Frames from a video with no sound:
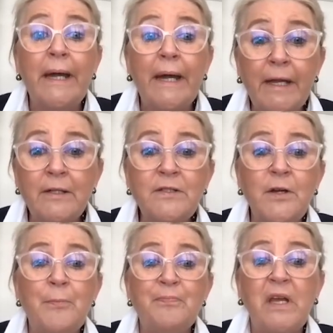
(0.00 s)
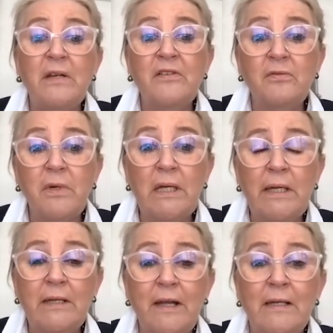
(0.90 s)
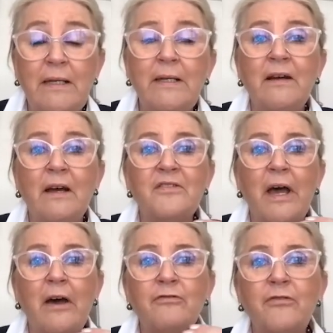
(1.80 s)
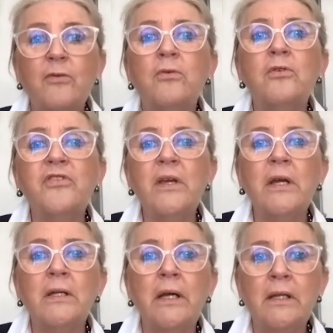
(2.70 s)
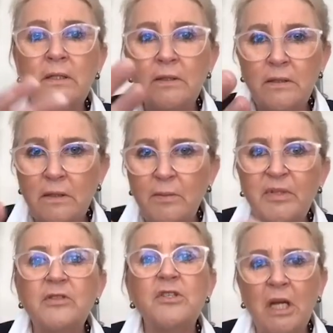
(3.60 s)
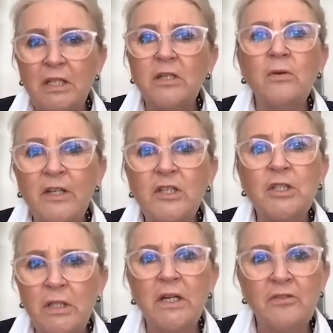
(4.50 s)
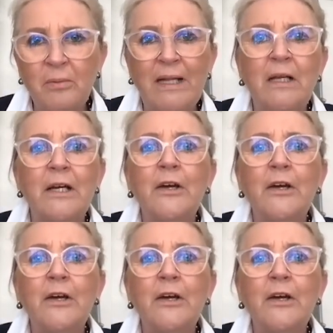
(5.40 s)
And it is really that leaders are focusing, and Patricia, you mentioned it as well,